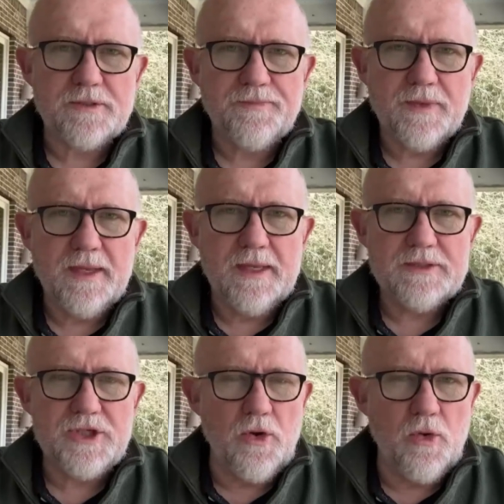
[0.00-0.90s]

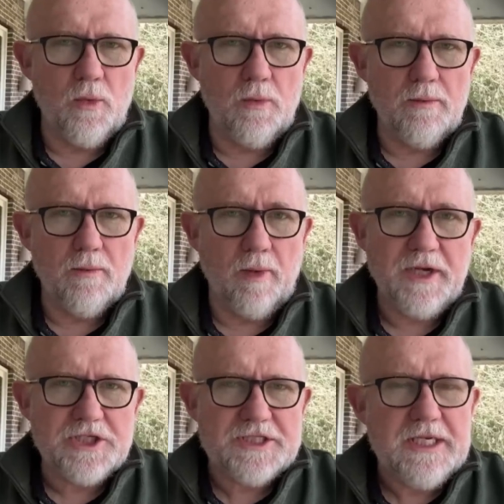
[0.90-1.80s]
Everyone is out to get
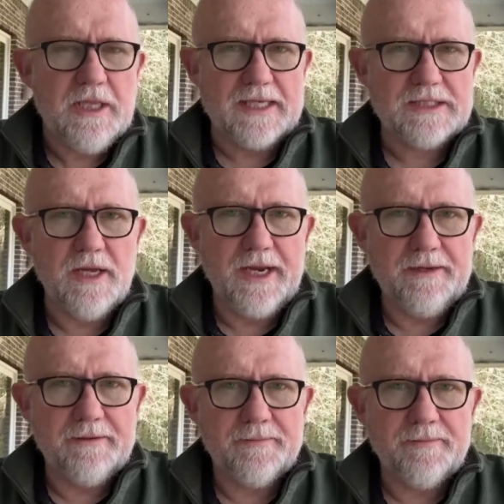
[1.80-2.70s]
him.
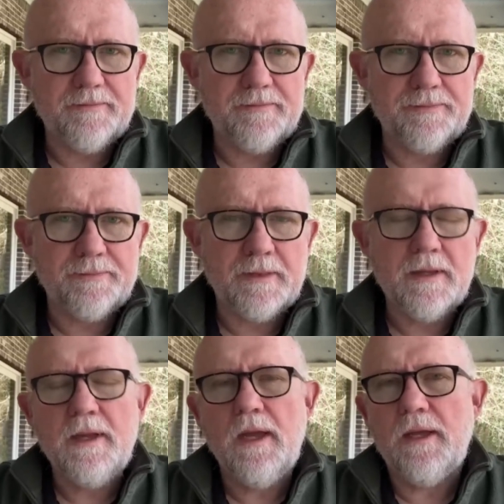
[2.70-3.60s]
Never
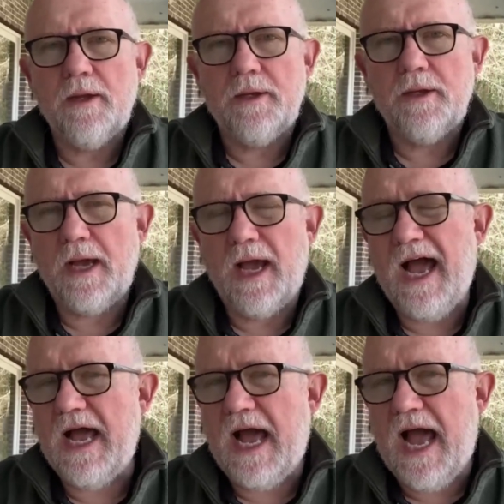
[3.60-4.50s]
mind the fact that
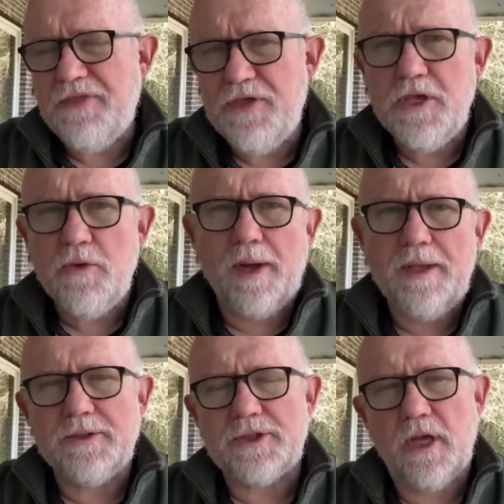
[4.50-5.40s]
the only thing
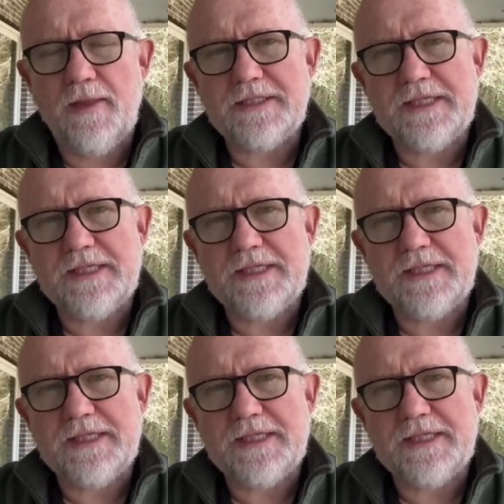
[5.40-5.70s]
getting him at